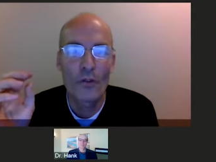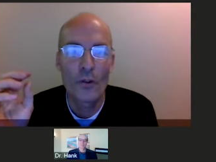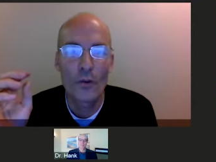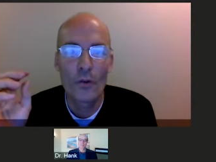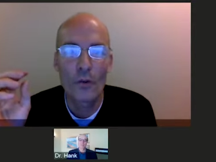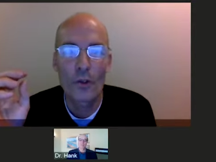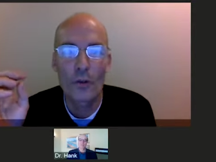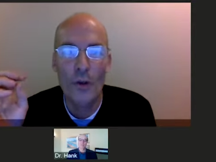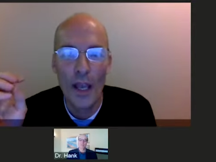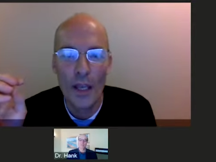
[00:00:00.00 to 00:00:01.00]
to
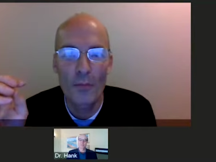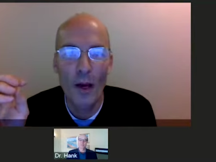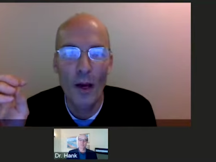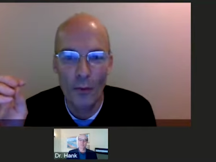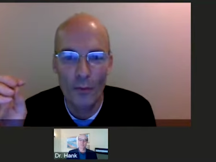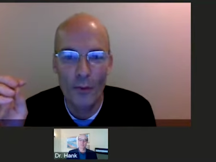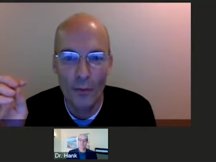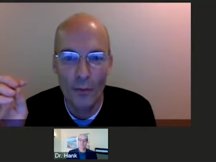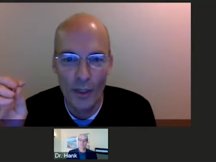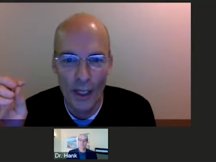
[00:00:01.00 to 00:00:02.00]
create powerful
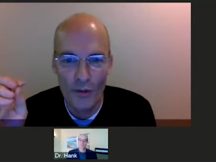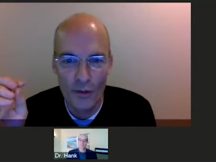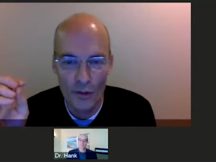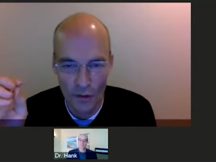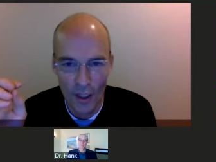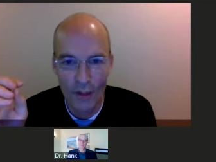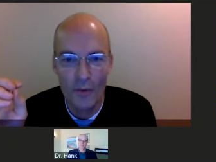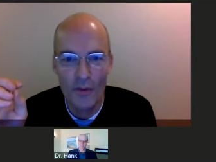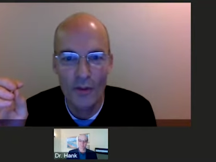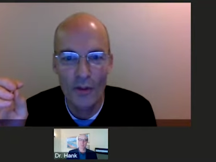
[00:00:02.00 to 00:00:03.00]

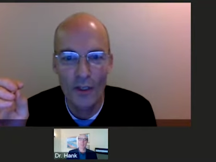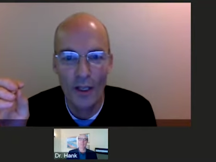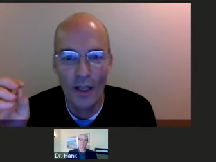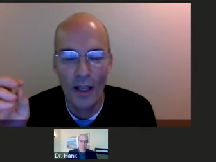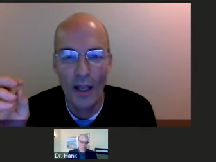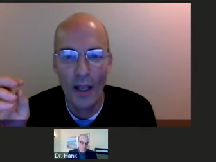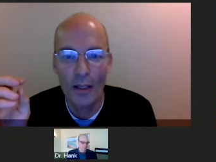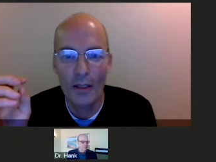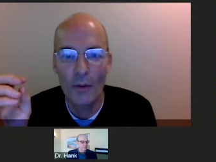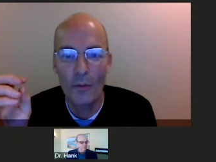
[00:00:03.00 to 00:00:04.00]
relationships.
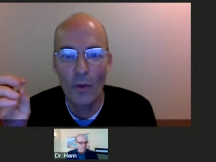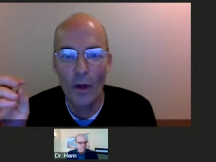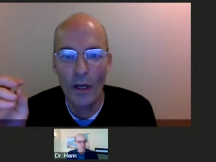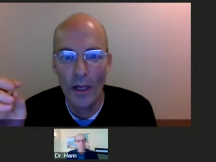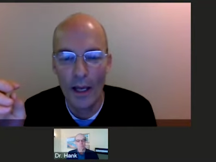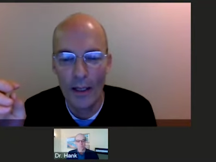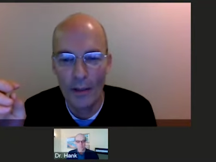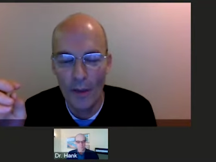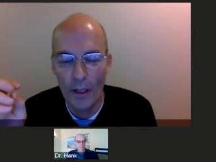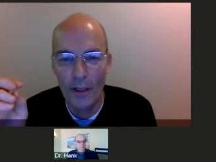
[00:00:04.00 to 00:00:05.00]
And what I,
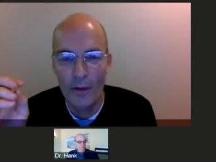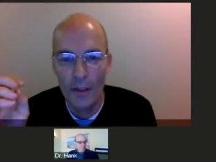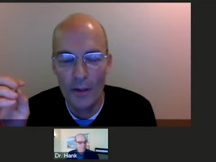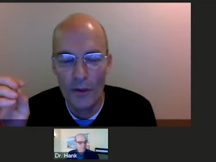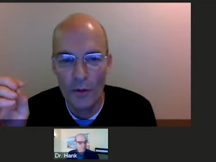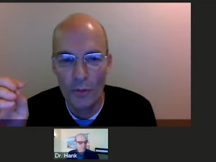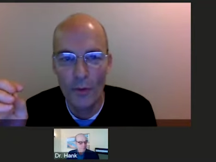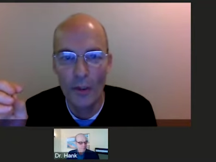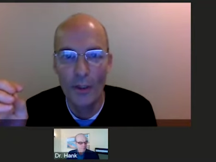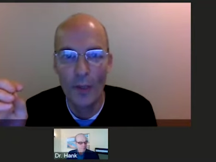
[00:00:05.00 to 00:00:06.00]
and, and this is
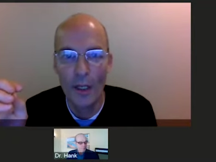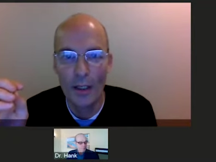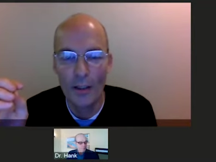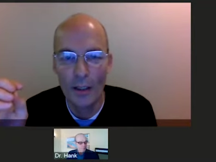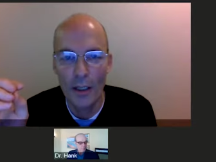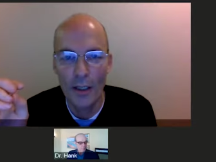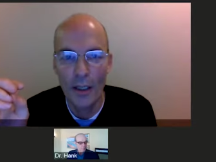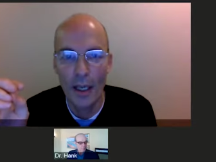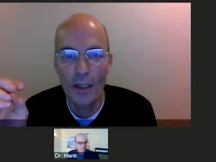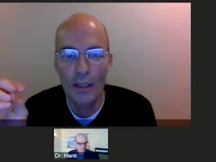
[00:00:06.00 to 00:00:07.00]
really big. And, and
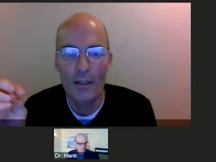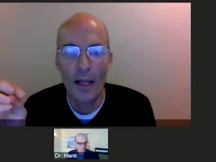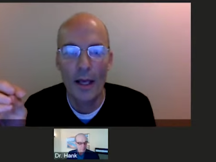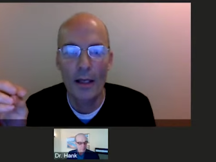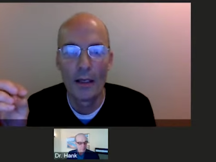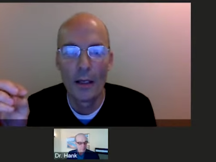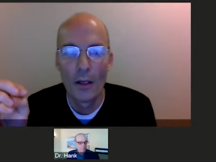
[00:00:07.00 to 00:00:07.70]
again, it's that